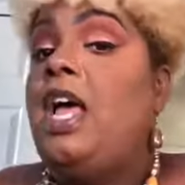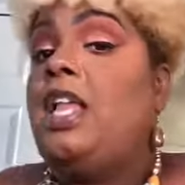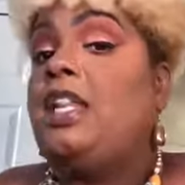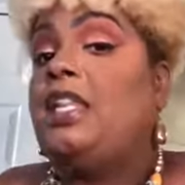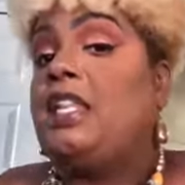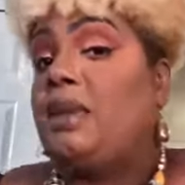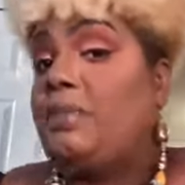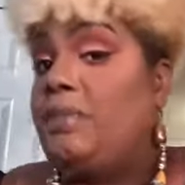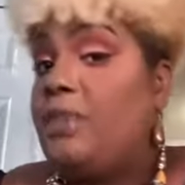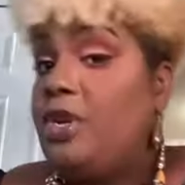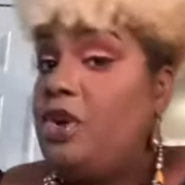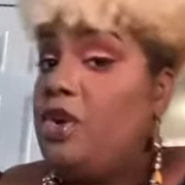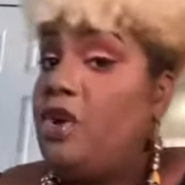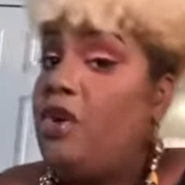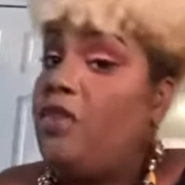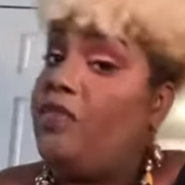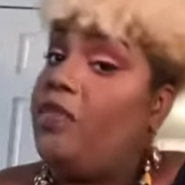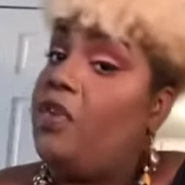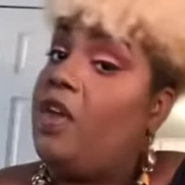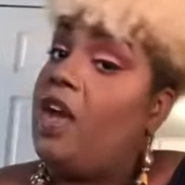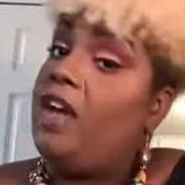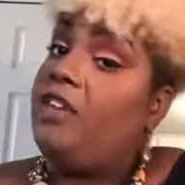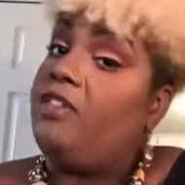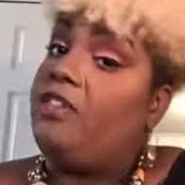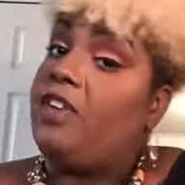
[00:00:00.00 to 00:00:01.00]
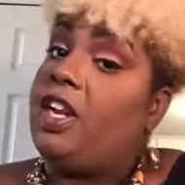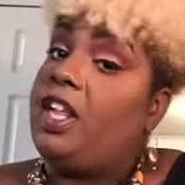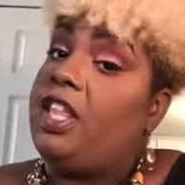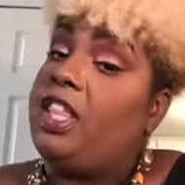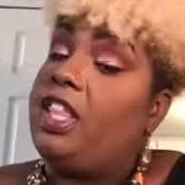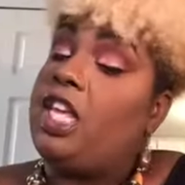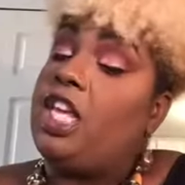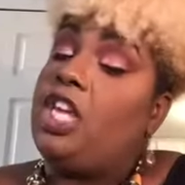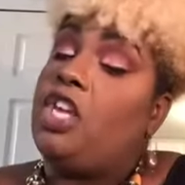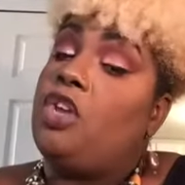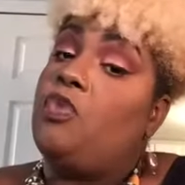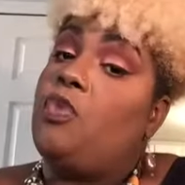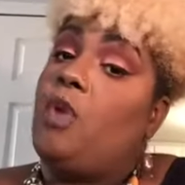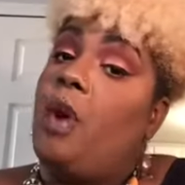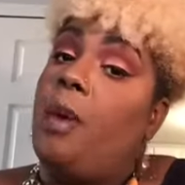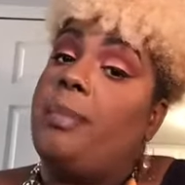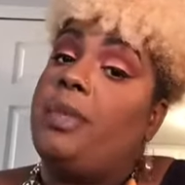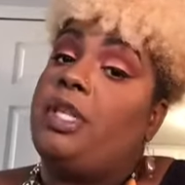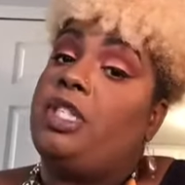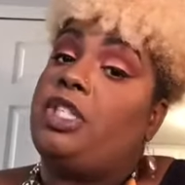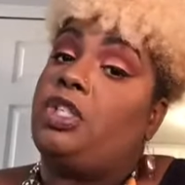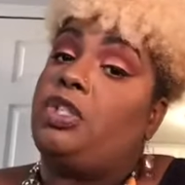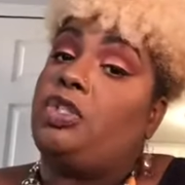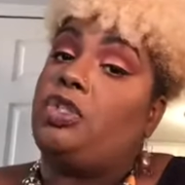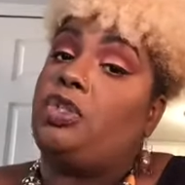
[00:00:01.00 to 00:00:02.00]
Let me know if you have anything you want
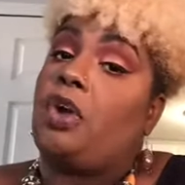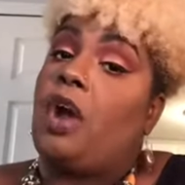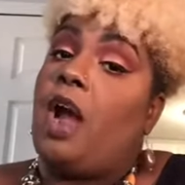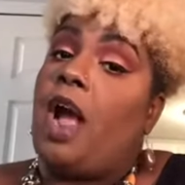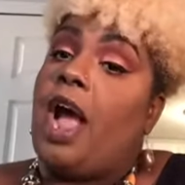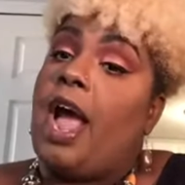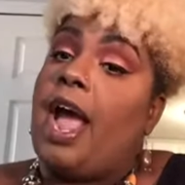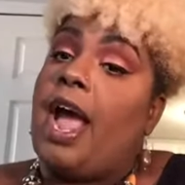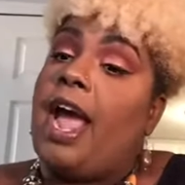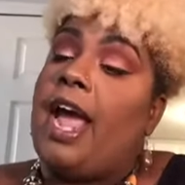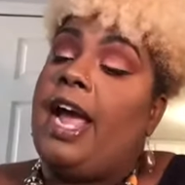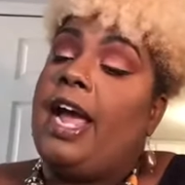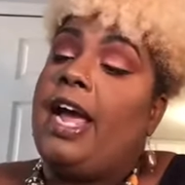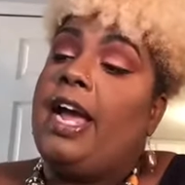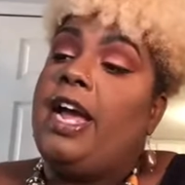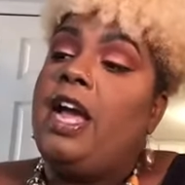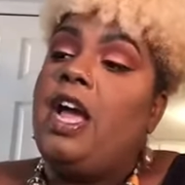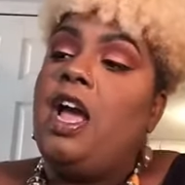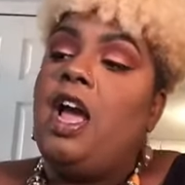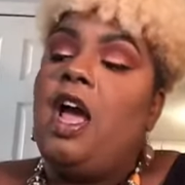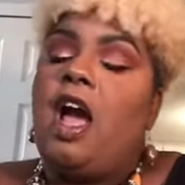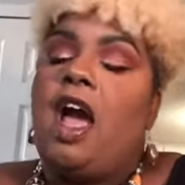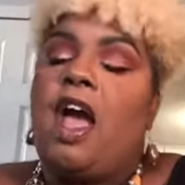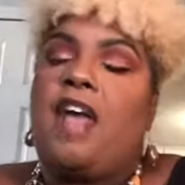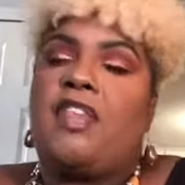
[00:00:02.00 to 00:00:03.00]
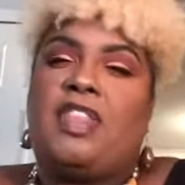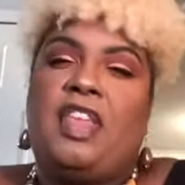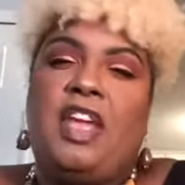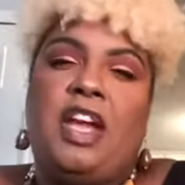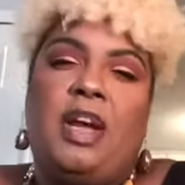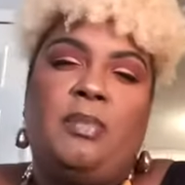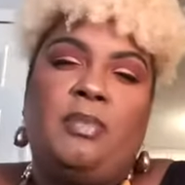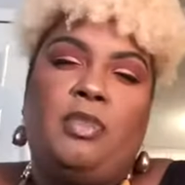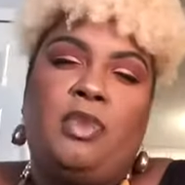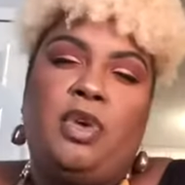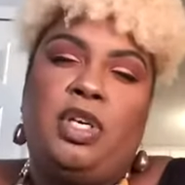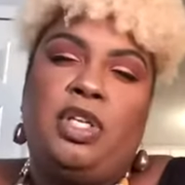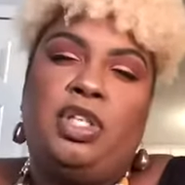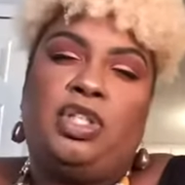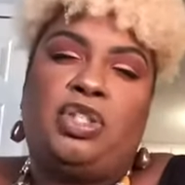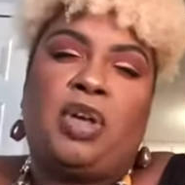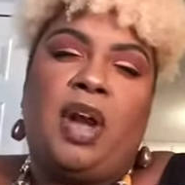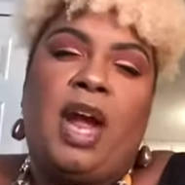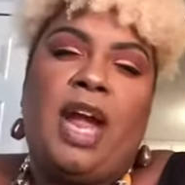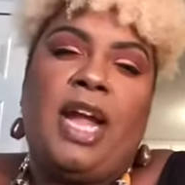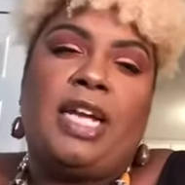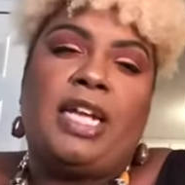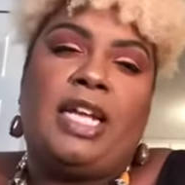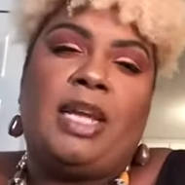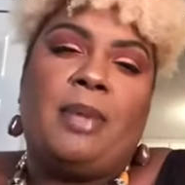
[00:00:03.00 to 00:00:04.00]
me to try. I think I'm going to
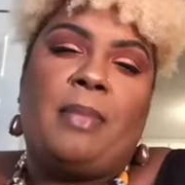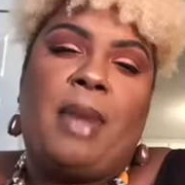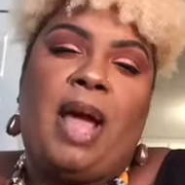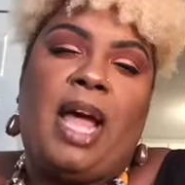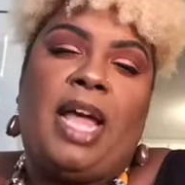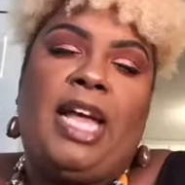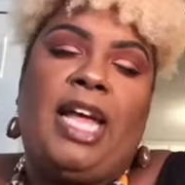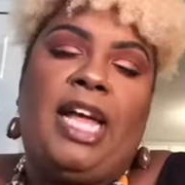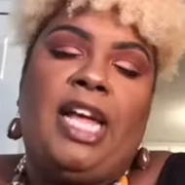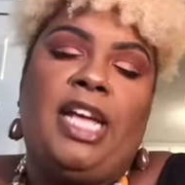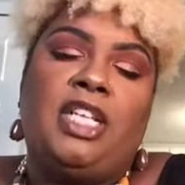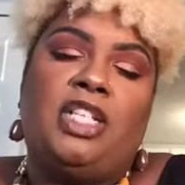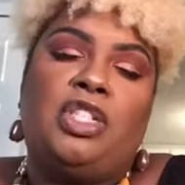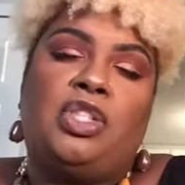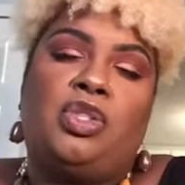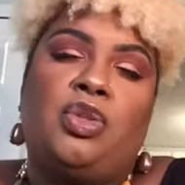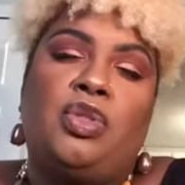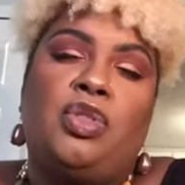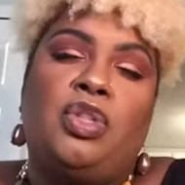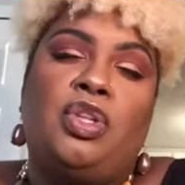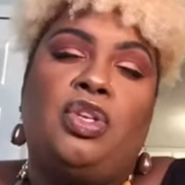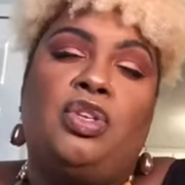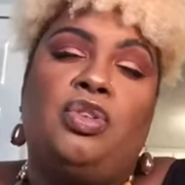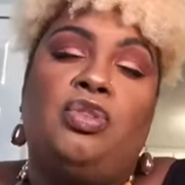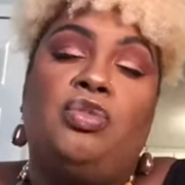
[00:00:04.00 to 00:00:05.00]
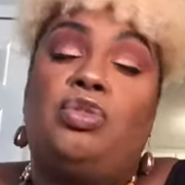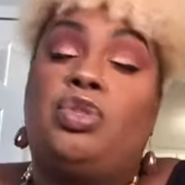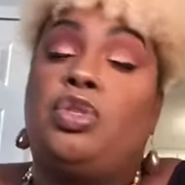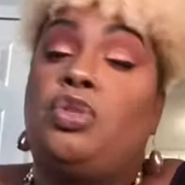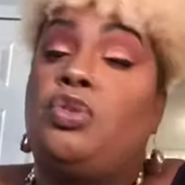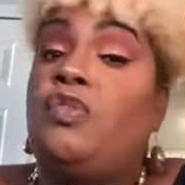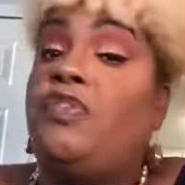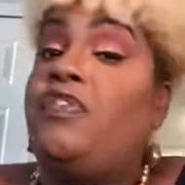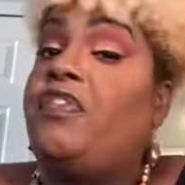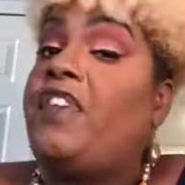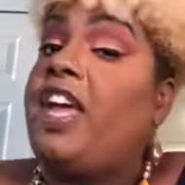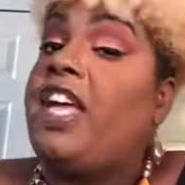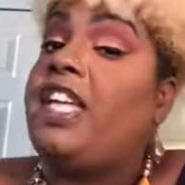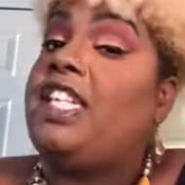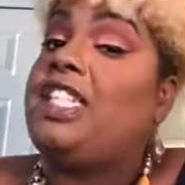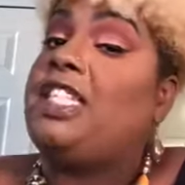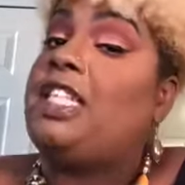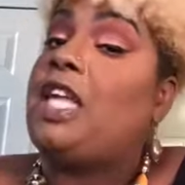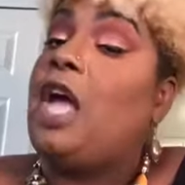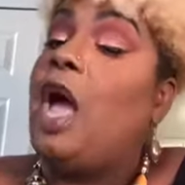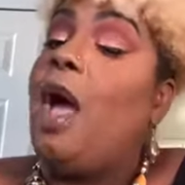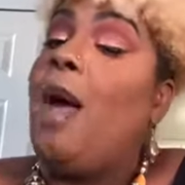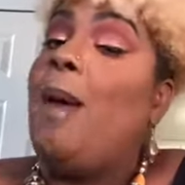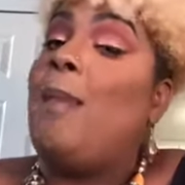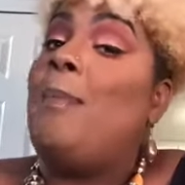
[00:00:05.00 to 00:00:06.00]
try and get my hands on the new Too Faced
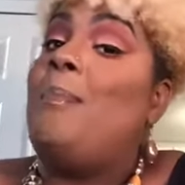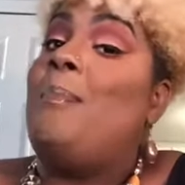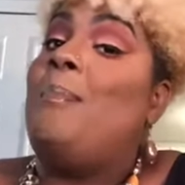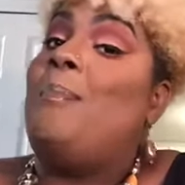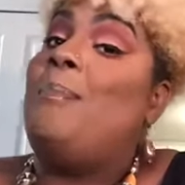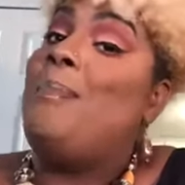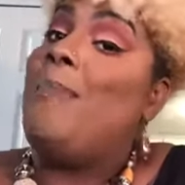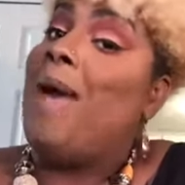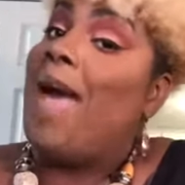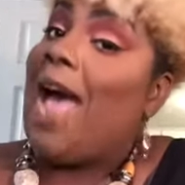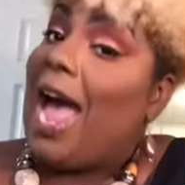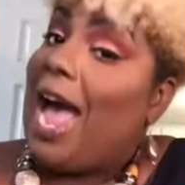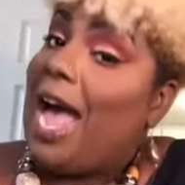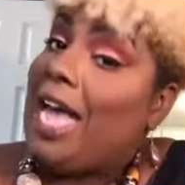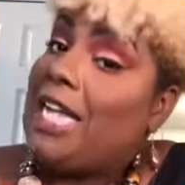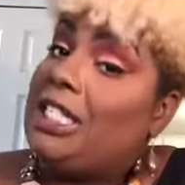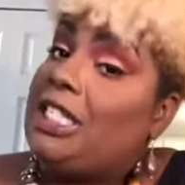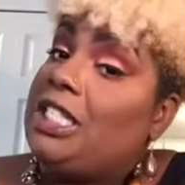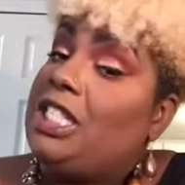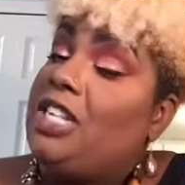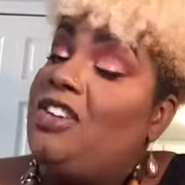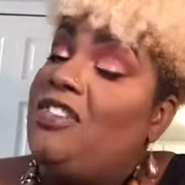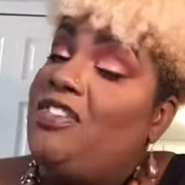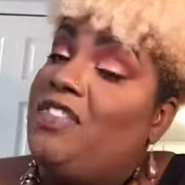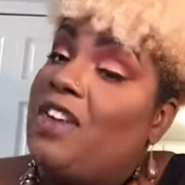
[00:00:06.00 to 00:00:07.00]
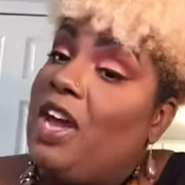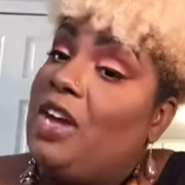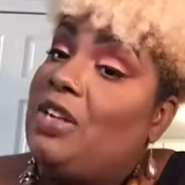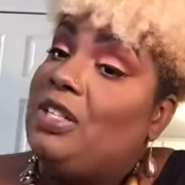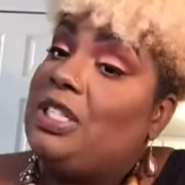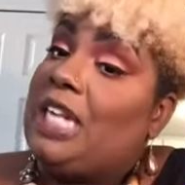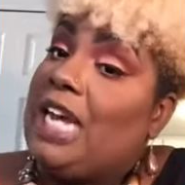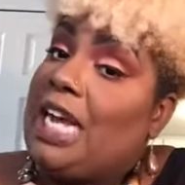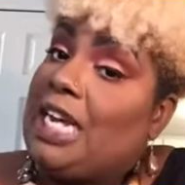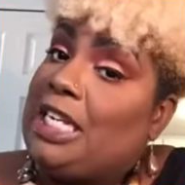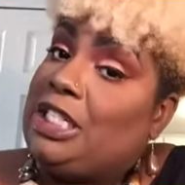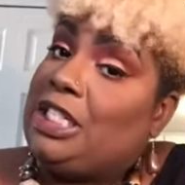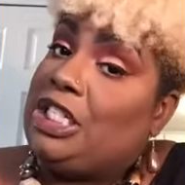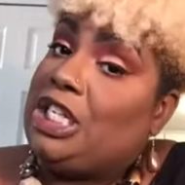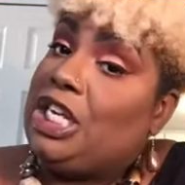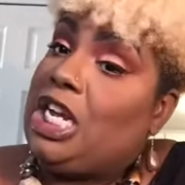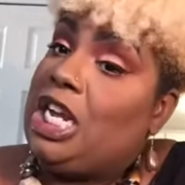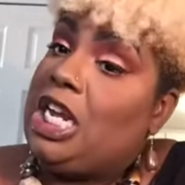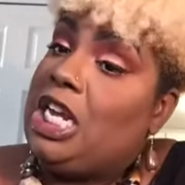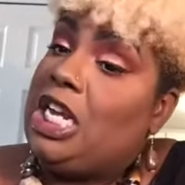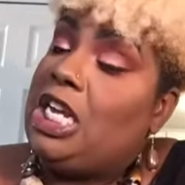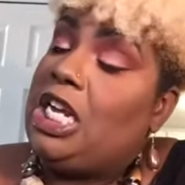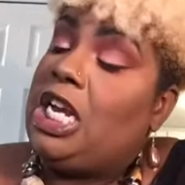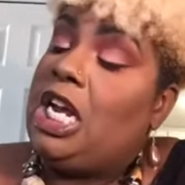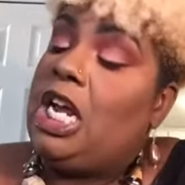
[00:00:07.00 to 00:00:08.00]
Matte Foundation